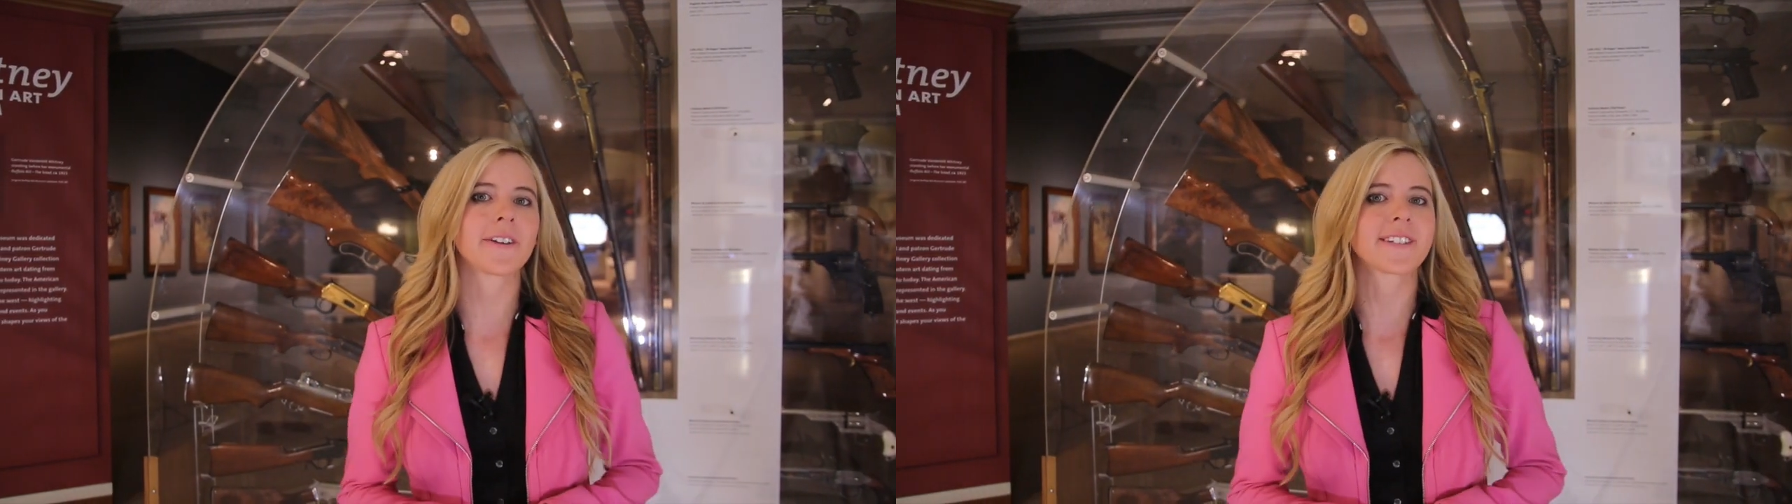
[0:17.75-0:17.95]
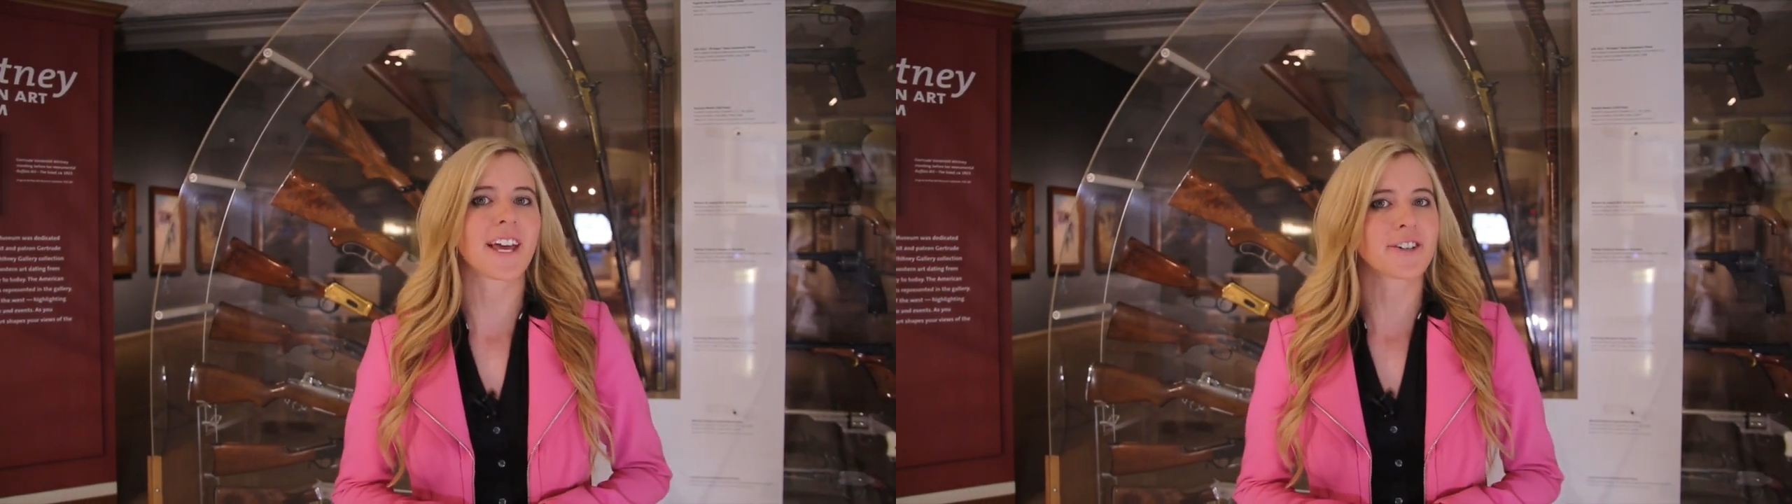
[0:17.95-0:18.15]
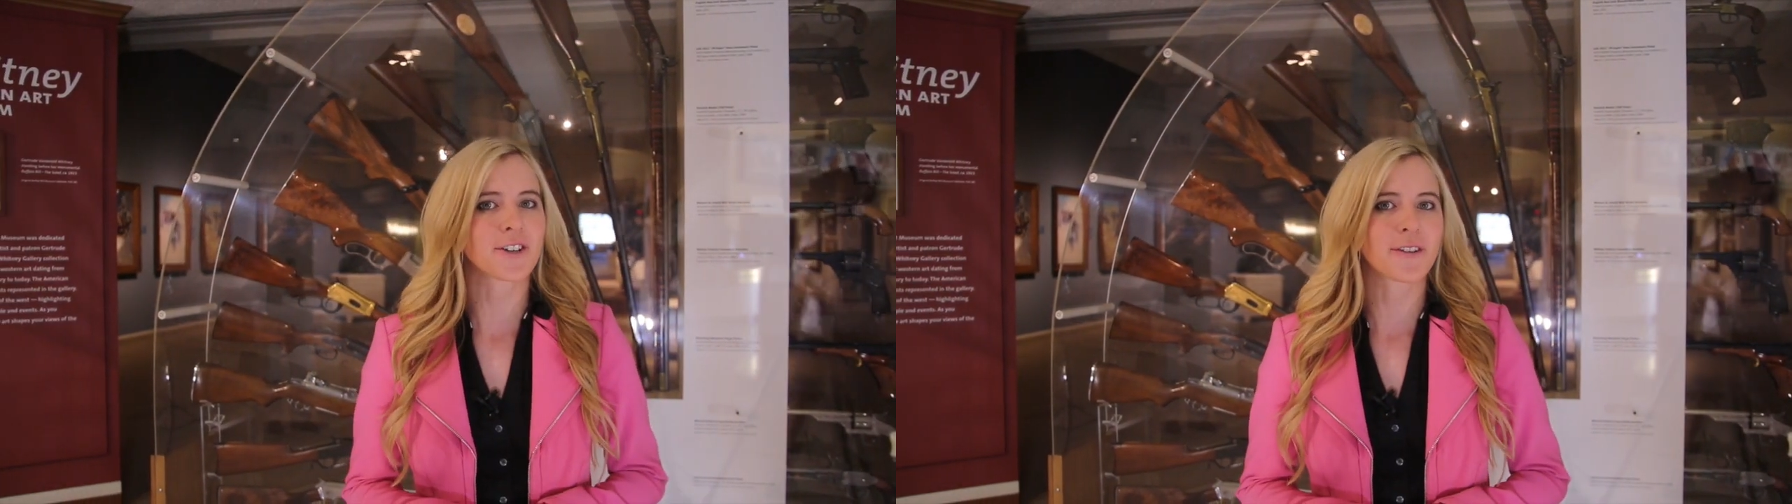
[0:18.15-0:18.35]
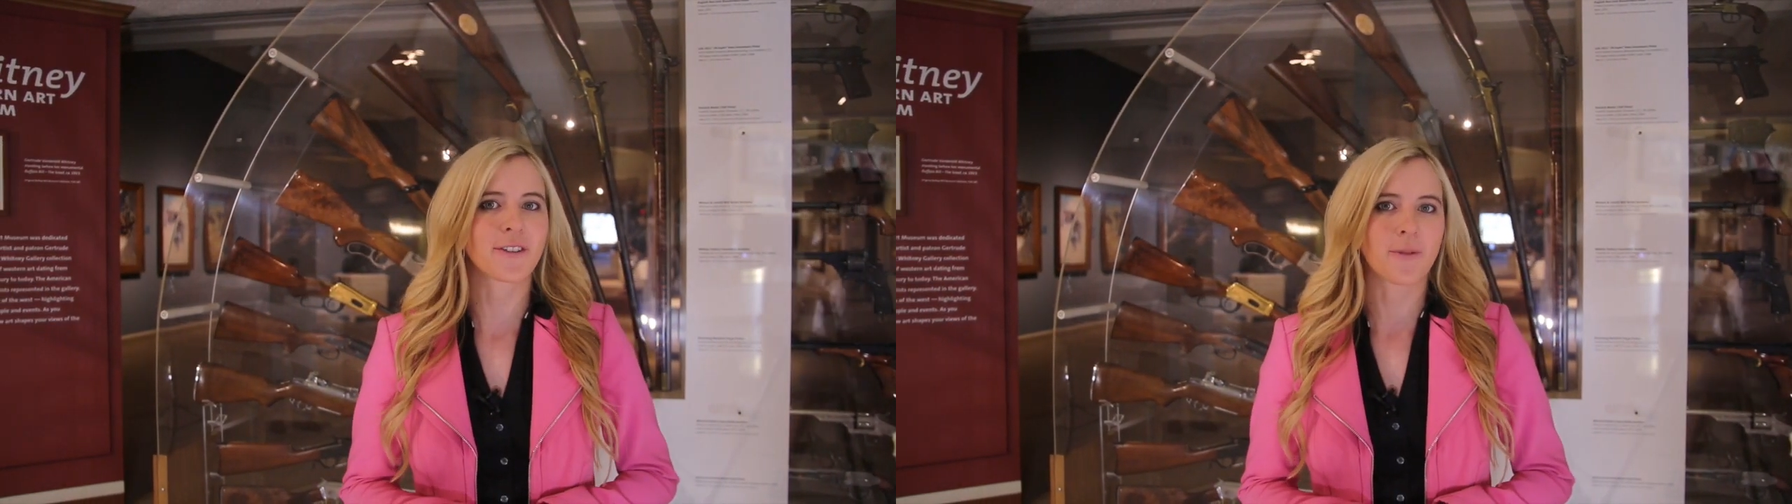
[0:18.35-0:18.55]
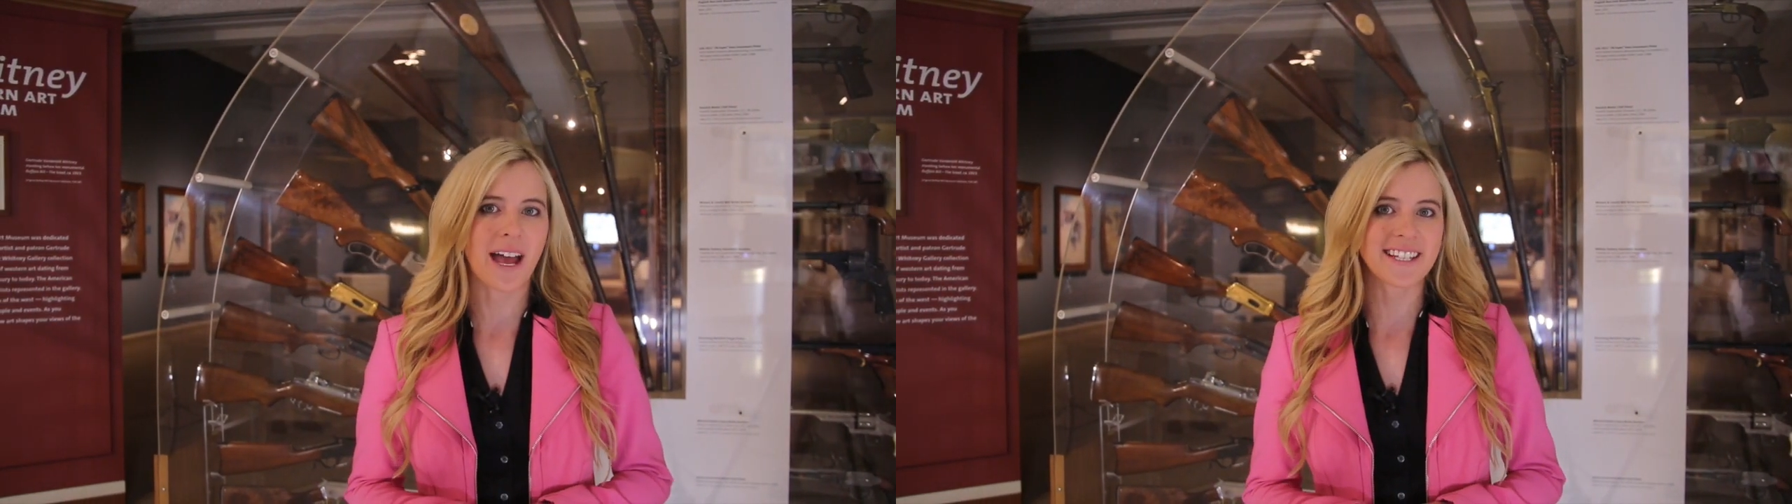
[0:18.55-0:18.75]
Center of
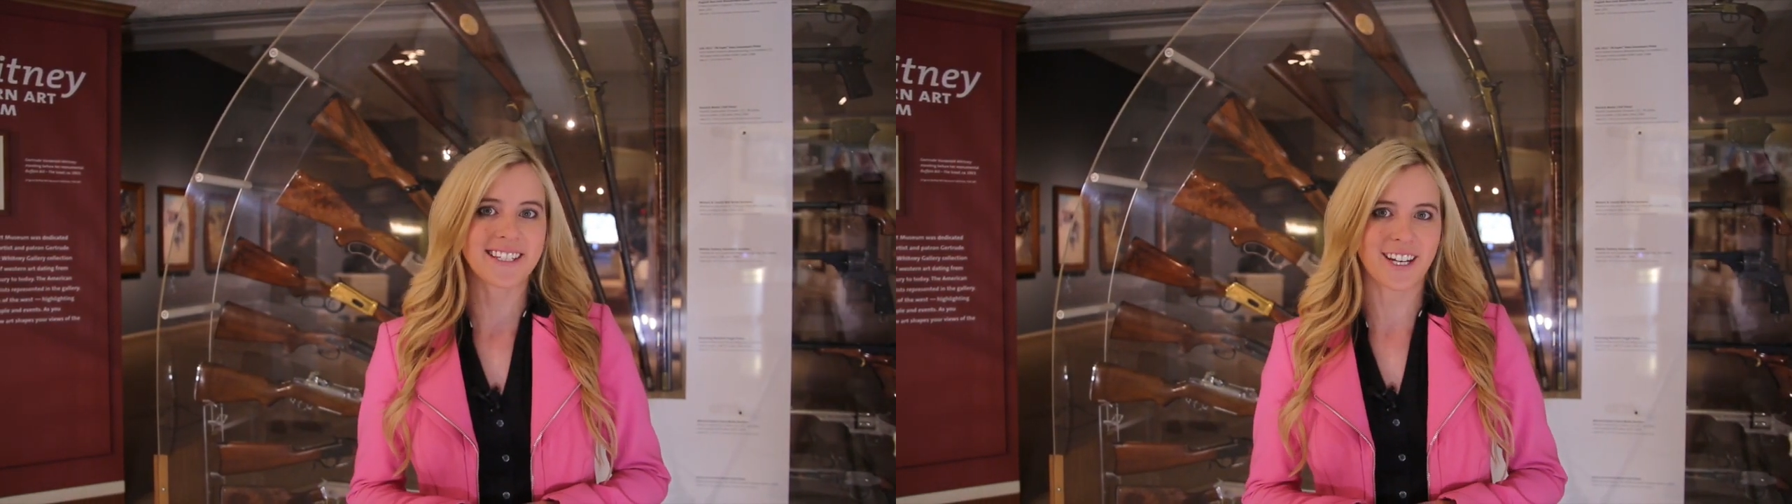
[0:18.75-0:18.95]
the West